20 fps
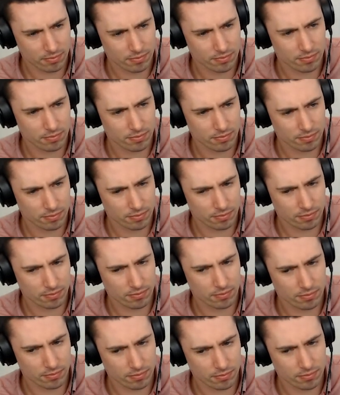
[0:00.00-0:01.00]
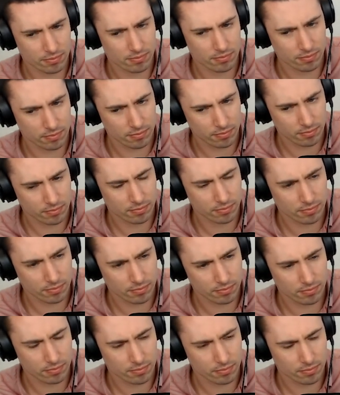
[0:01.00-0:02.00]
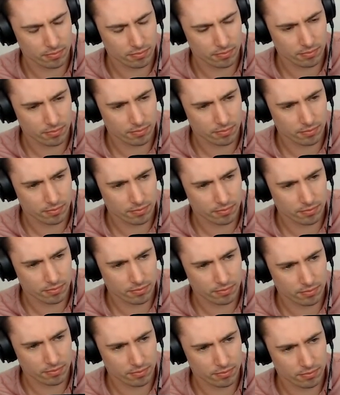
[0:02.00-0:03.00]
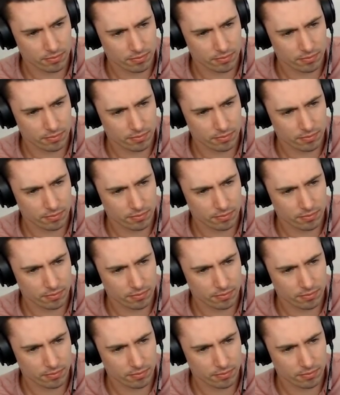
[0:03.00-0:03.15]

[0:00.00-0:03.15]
This person isn't speaking.